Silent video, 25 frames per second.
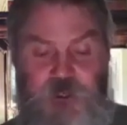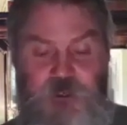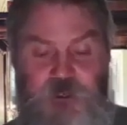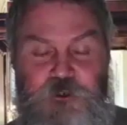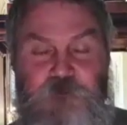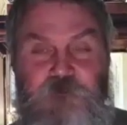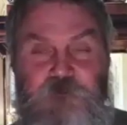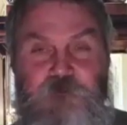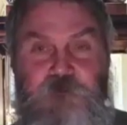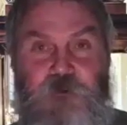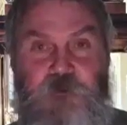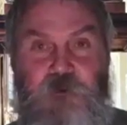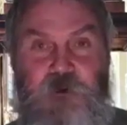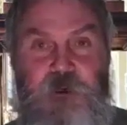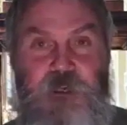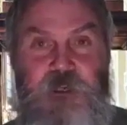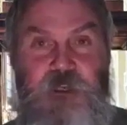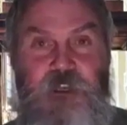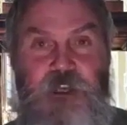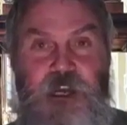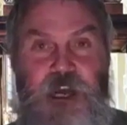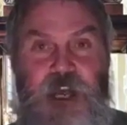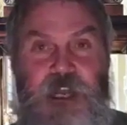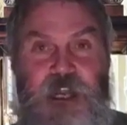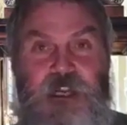I will
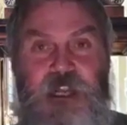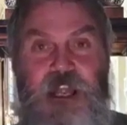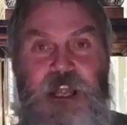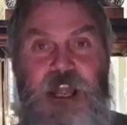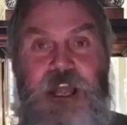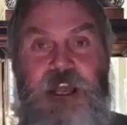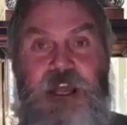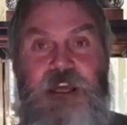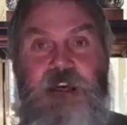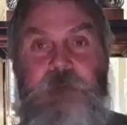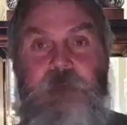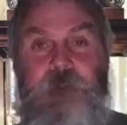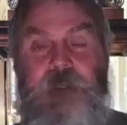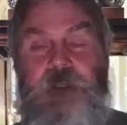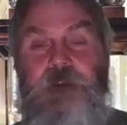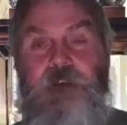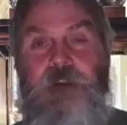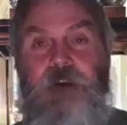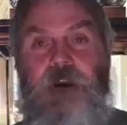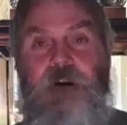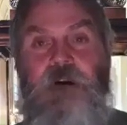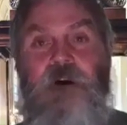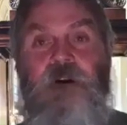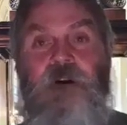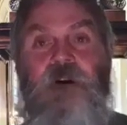make your forehead like
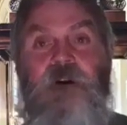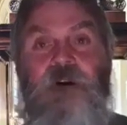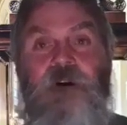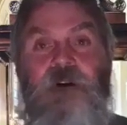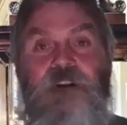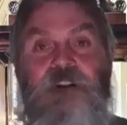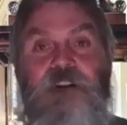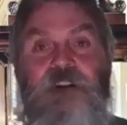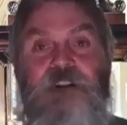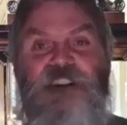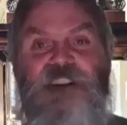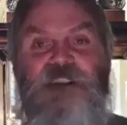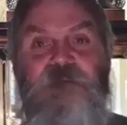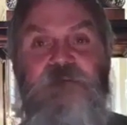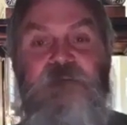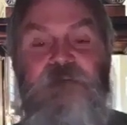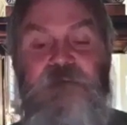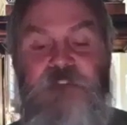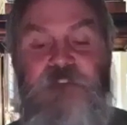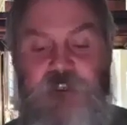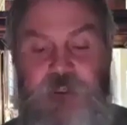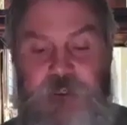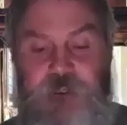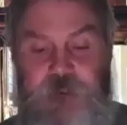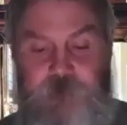adamant,
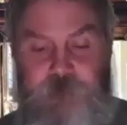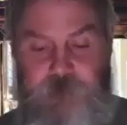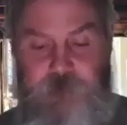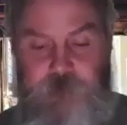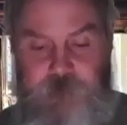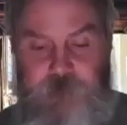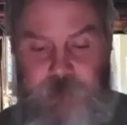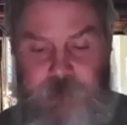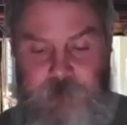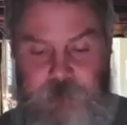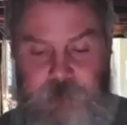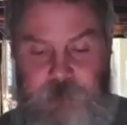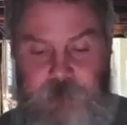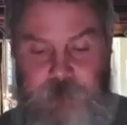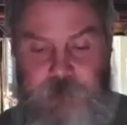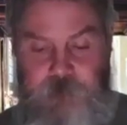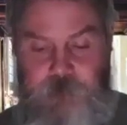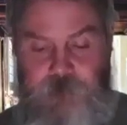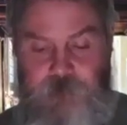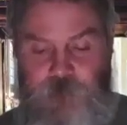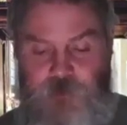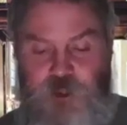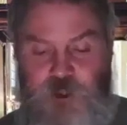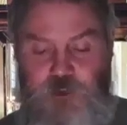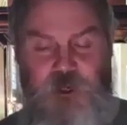harder than flint.
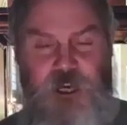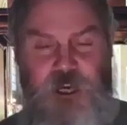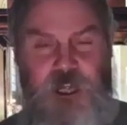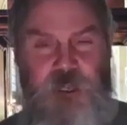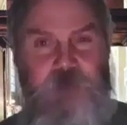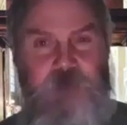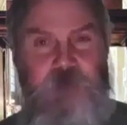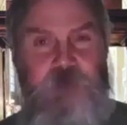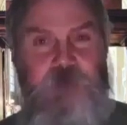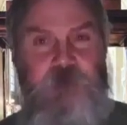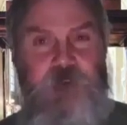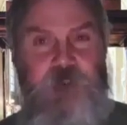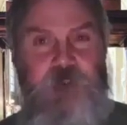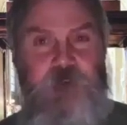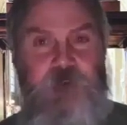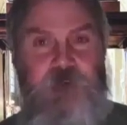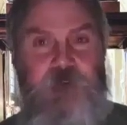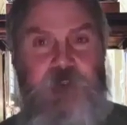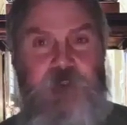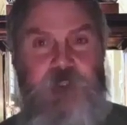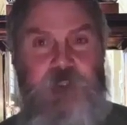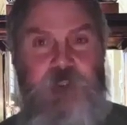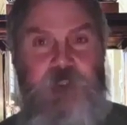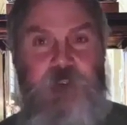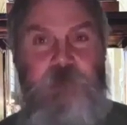Do
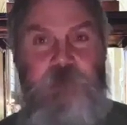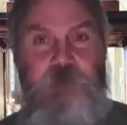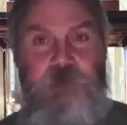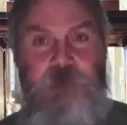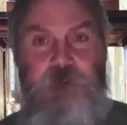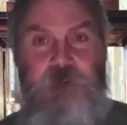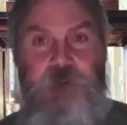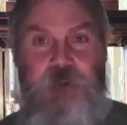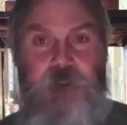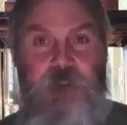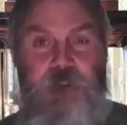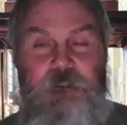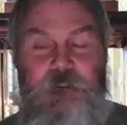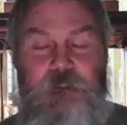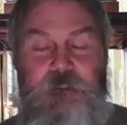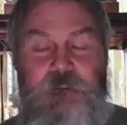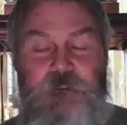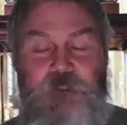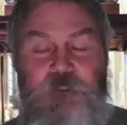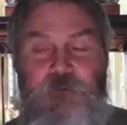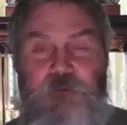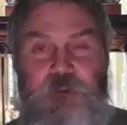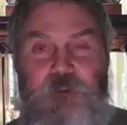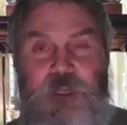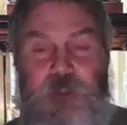not fear
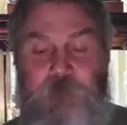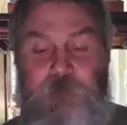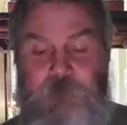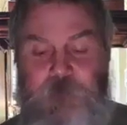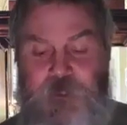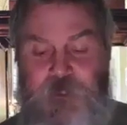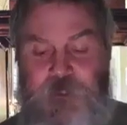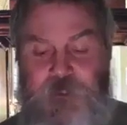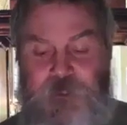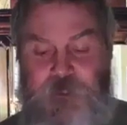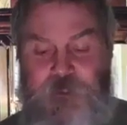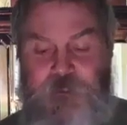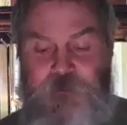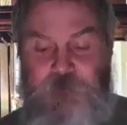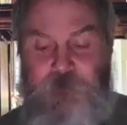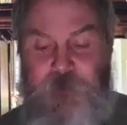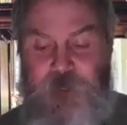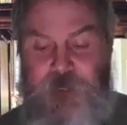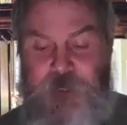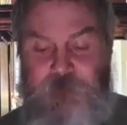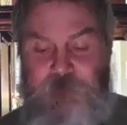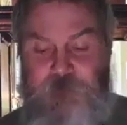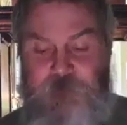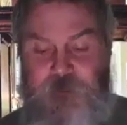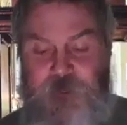them, and do
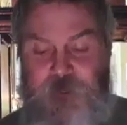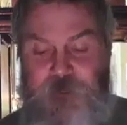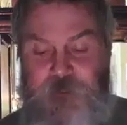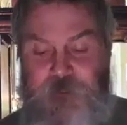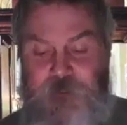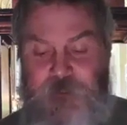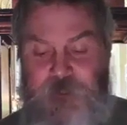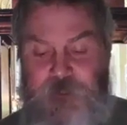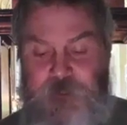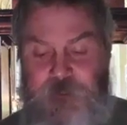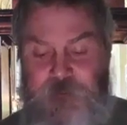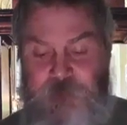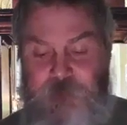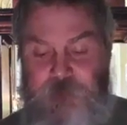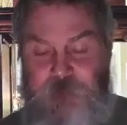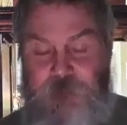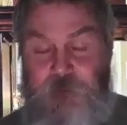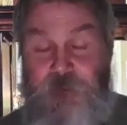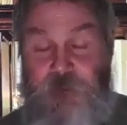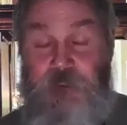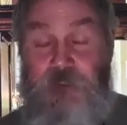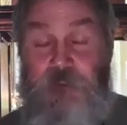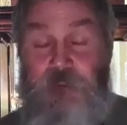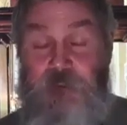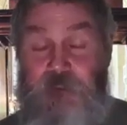not be dismayed by
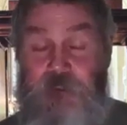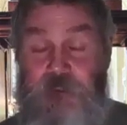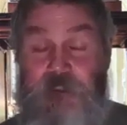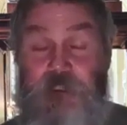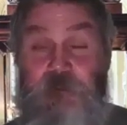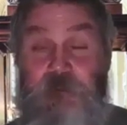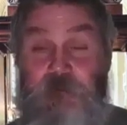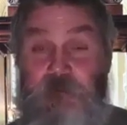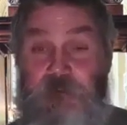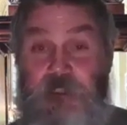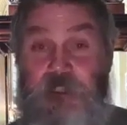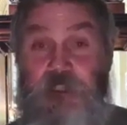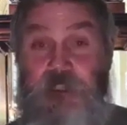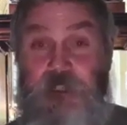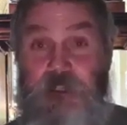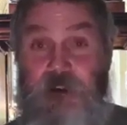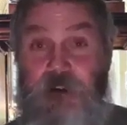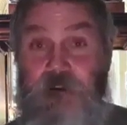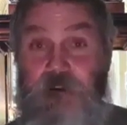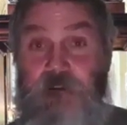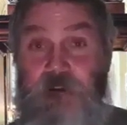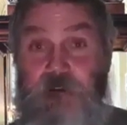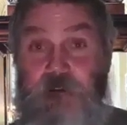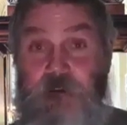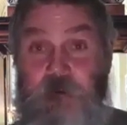them,
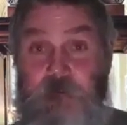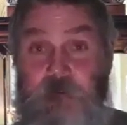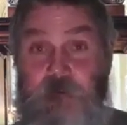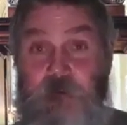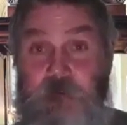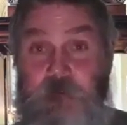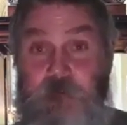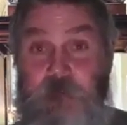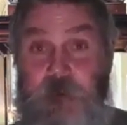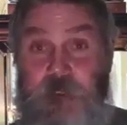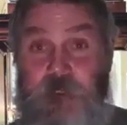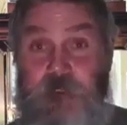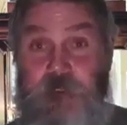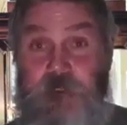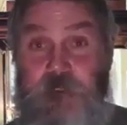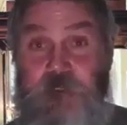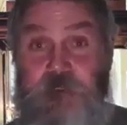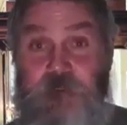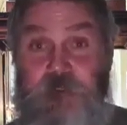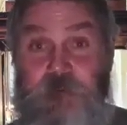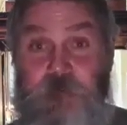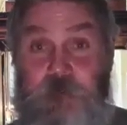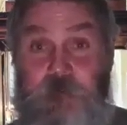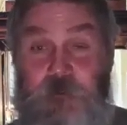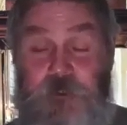though they are a
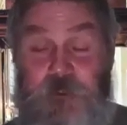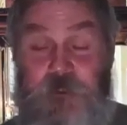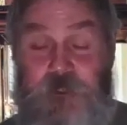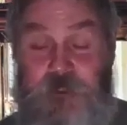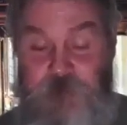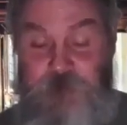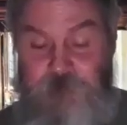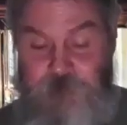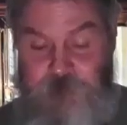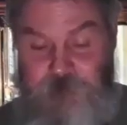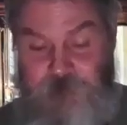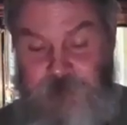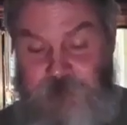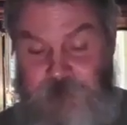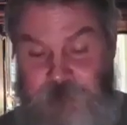rebellious